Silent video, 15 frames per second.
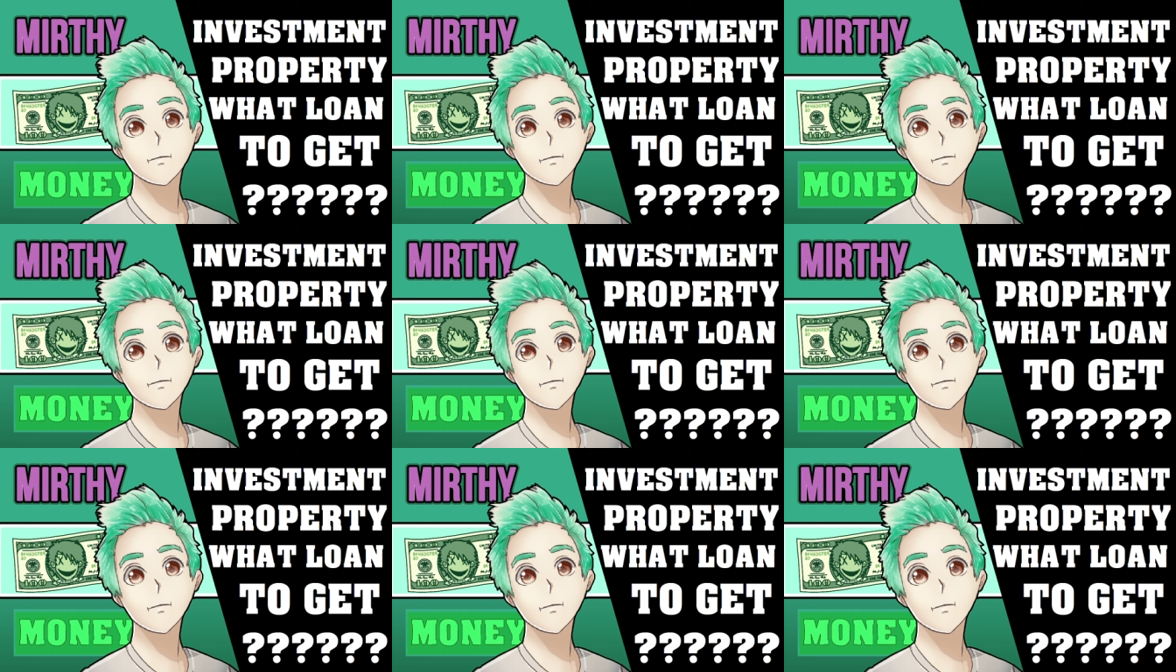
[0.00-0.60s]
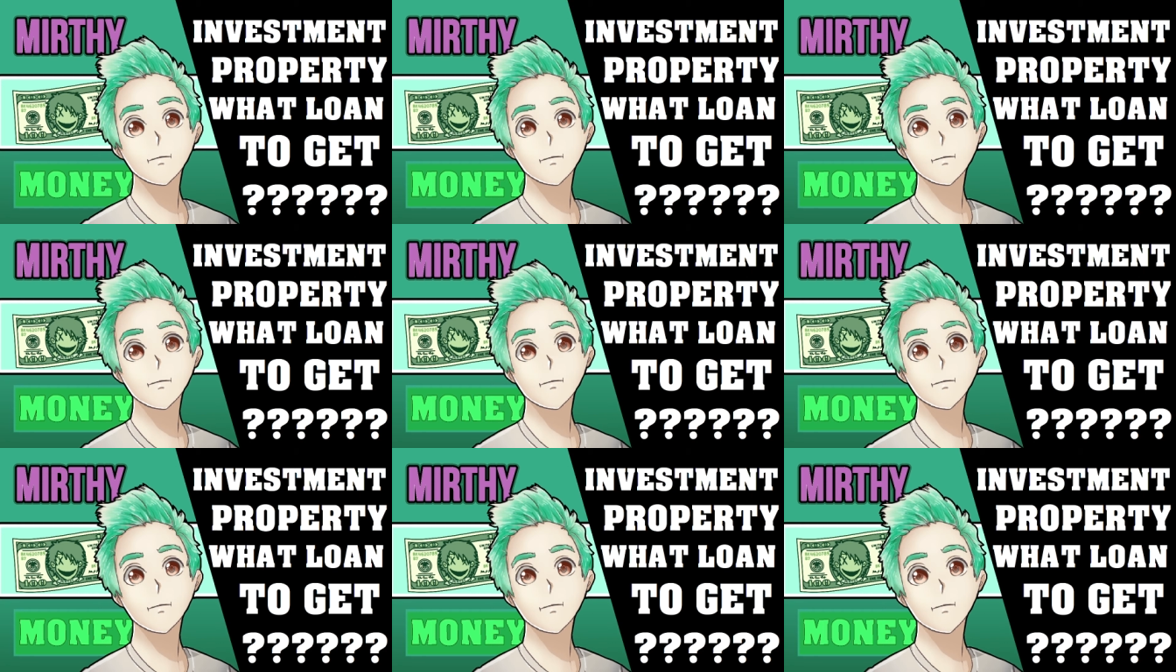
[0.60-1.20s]
Some are better than
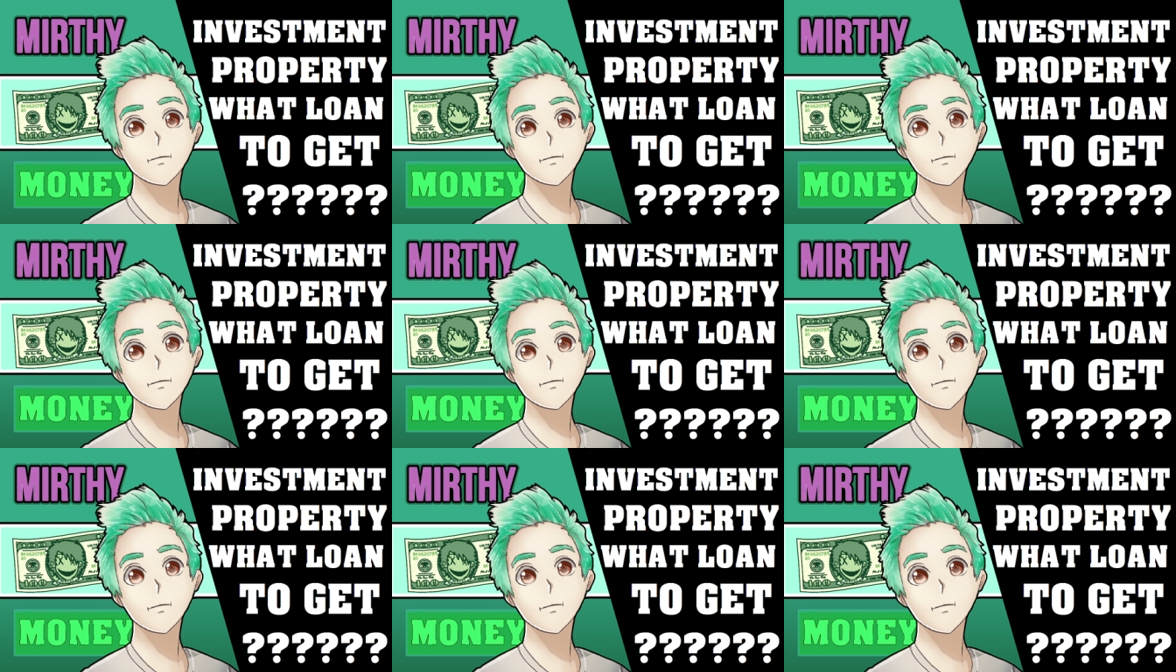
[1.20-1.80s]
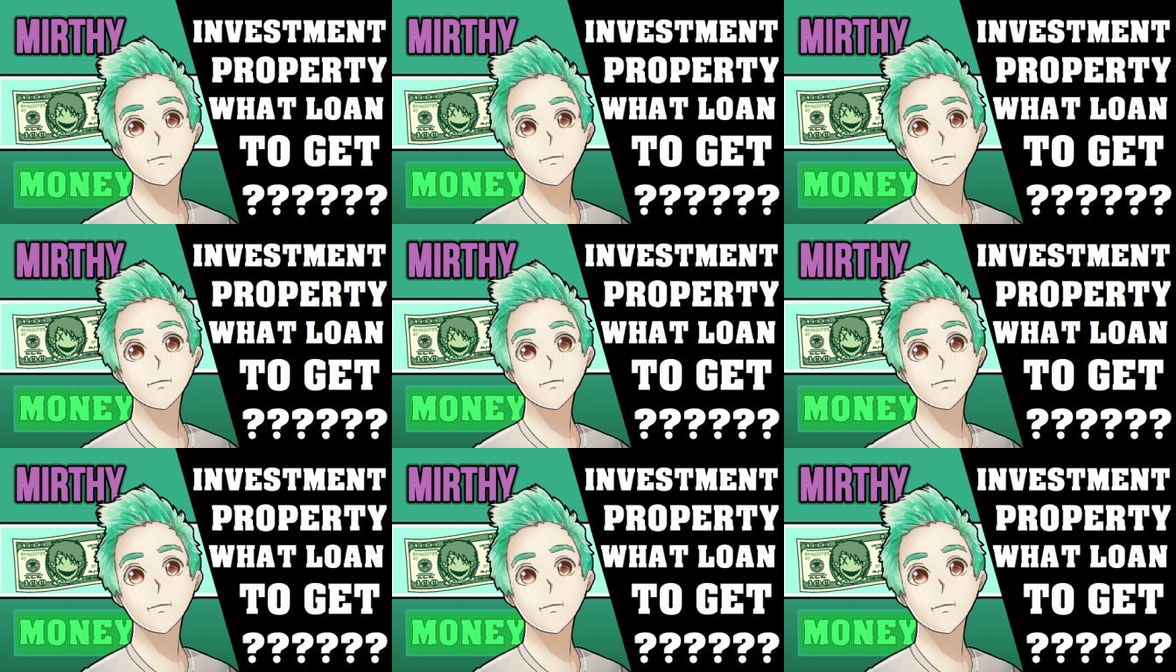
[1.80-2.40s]
others, and
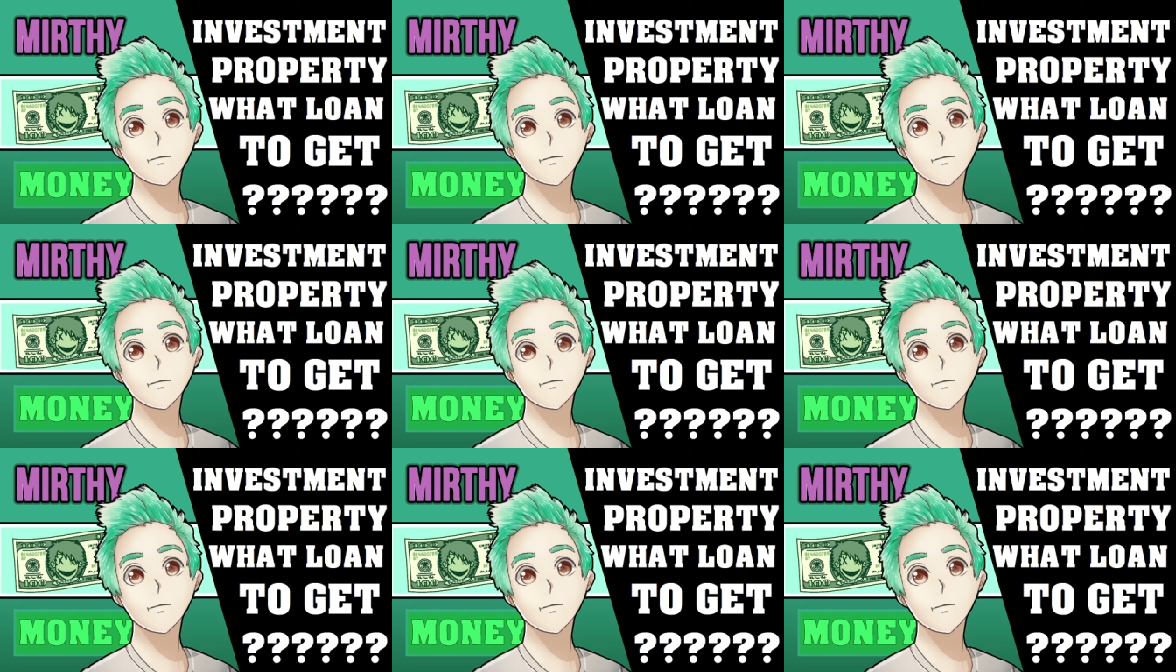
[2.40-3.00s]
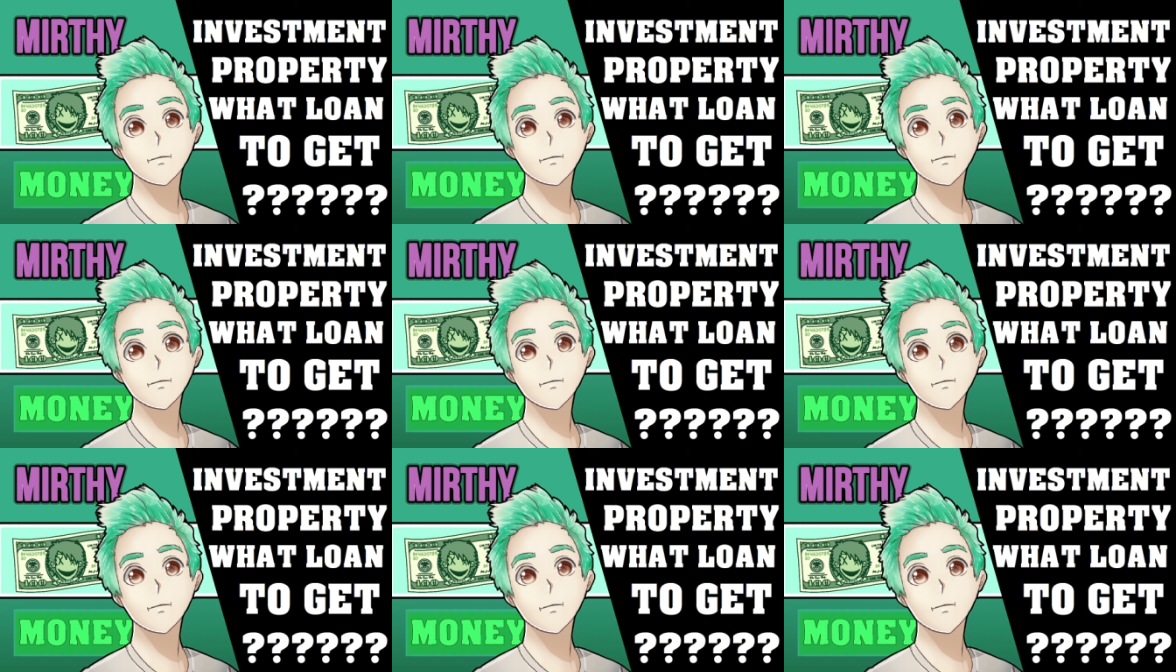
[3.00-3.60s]
different
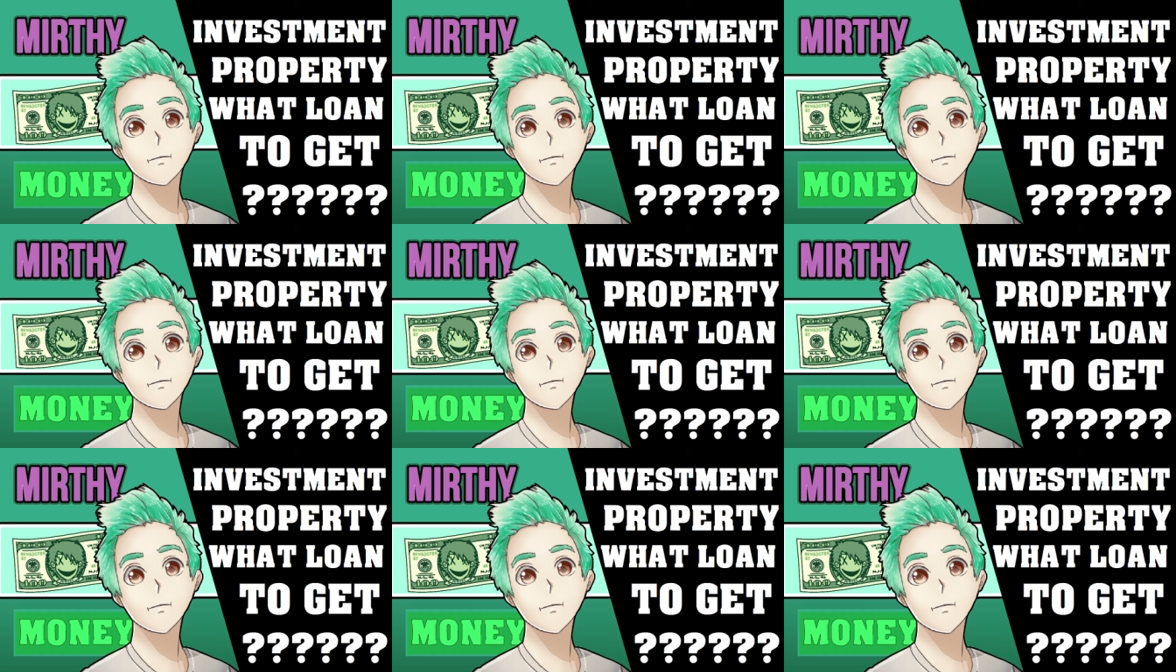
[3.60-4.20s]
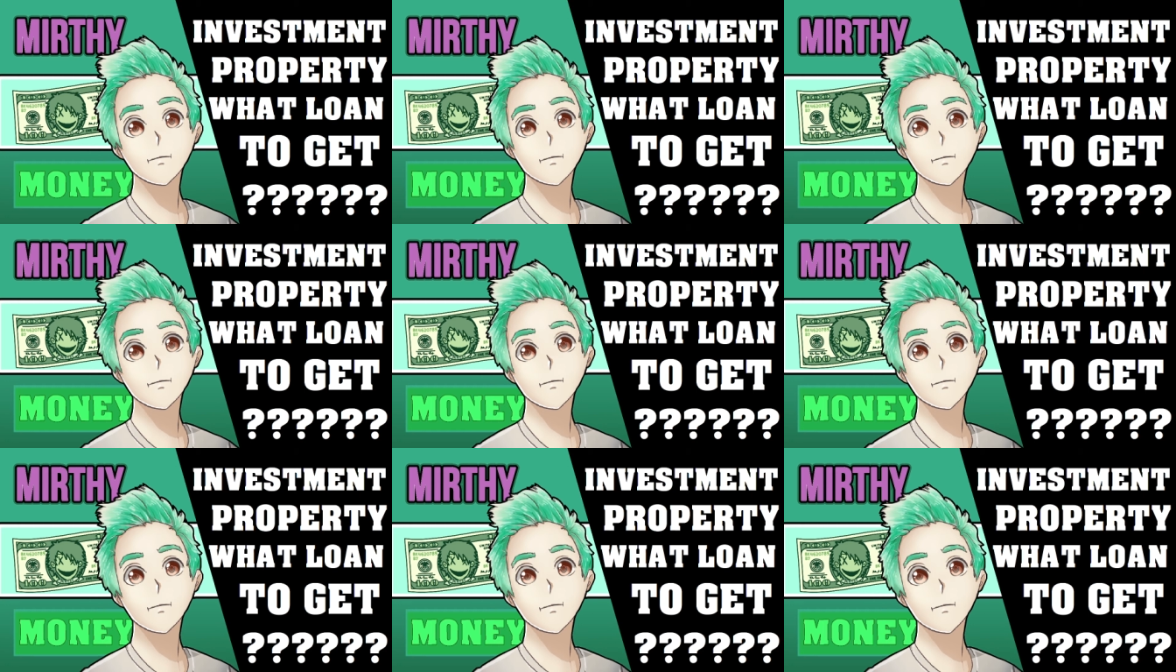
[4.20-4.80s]
scenarios, you
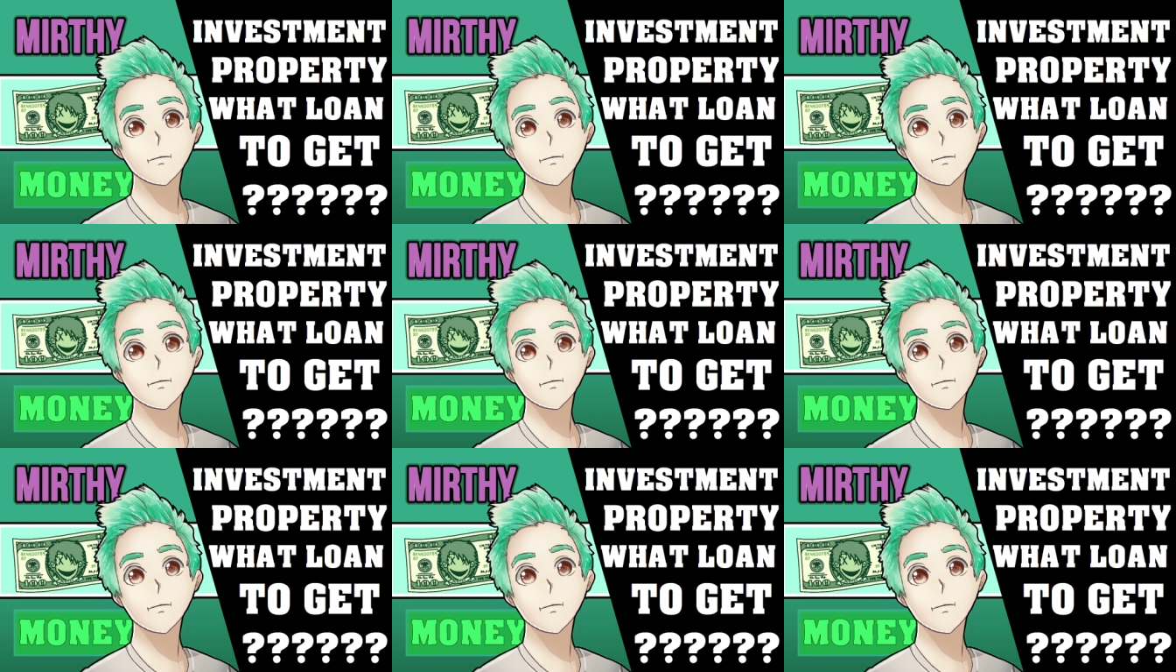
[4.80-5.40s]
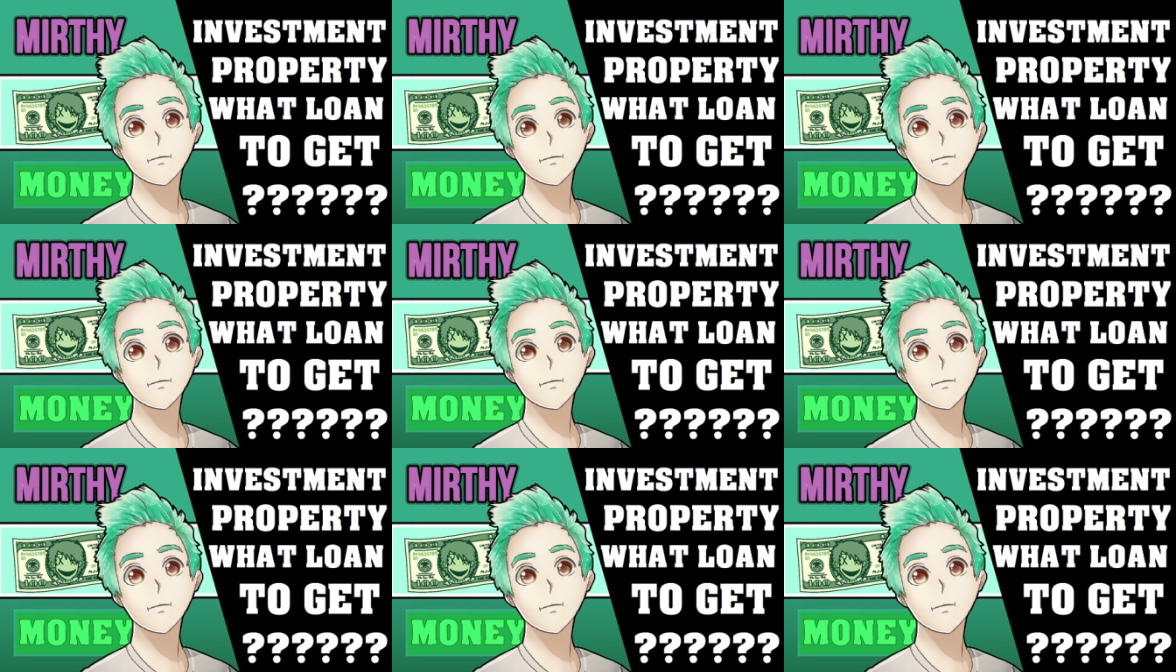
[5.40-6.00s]
know, you might need to
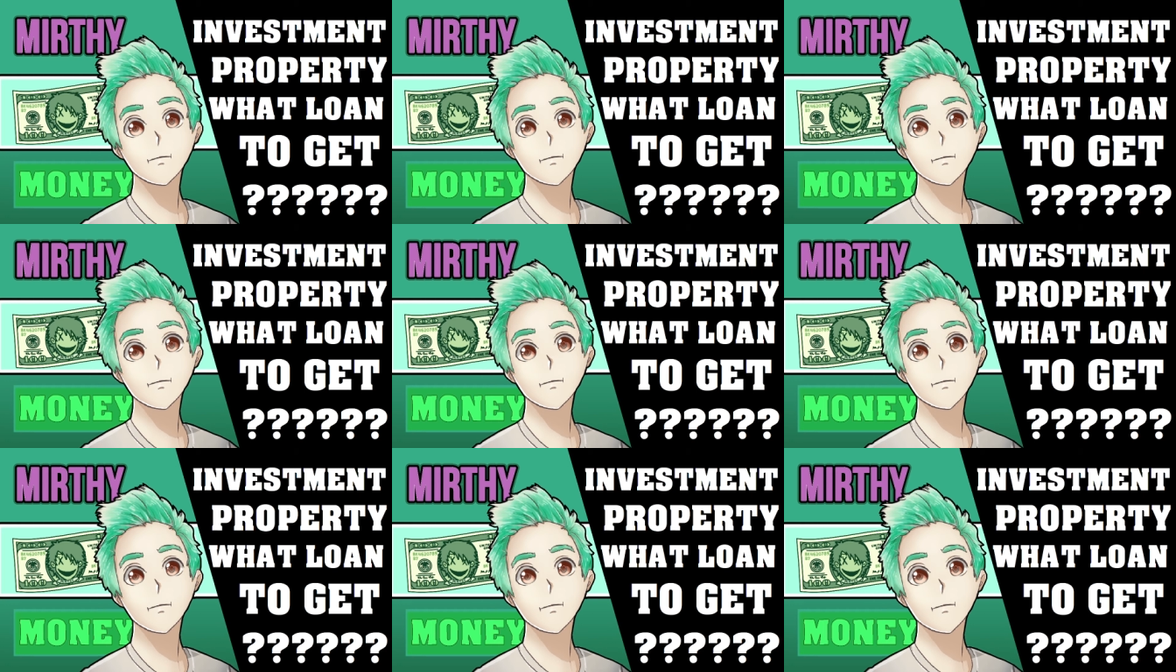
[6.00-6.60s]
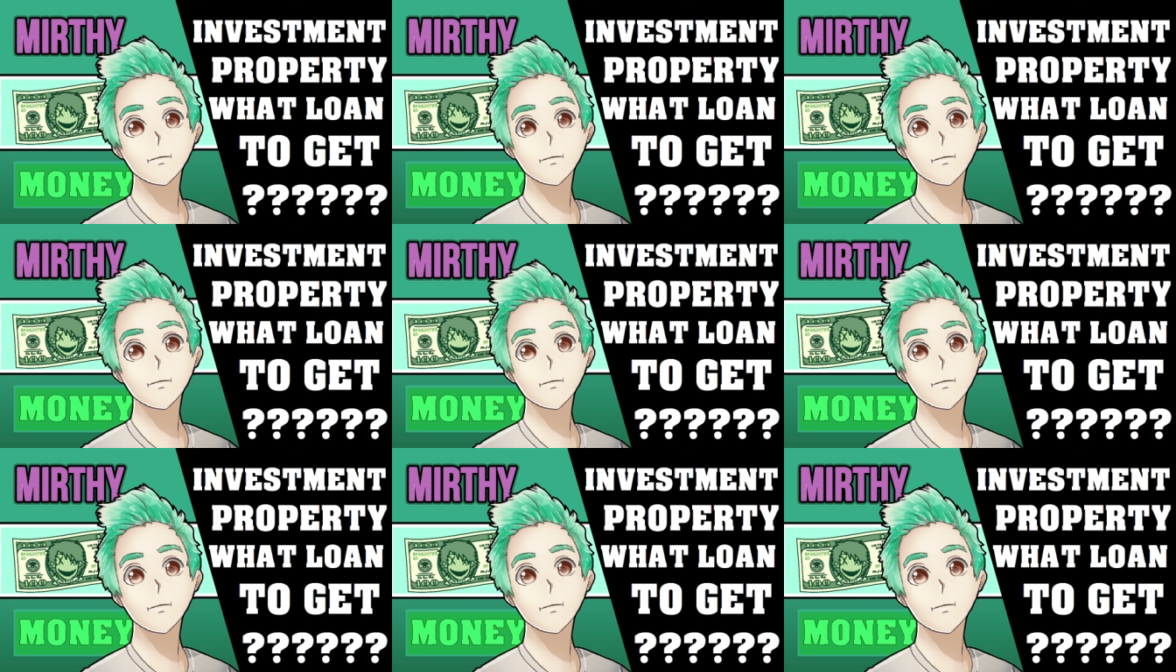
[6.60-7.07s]
use different types of loans.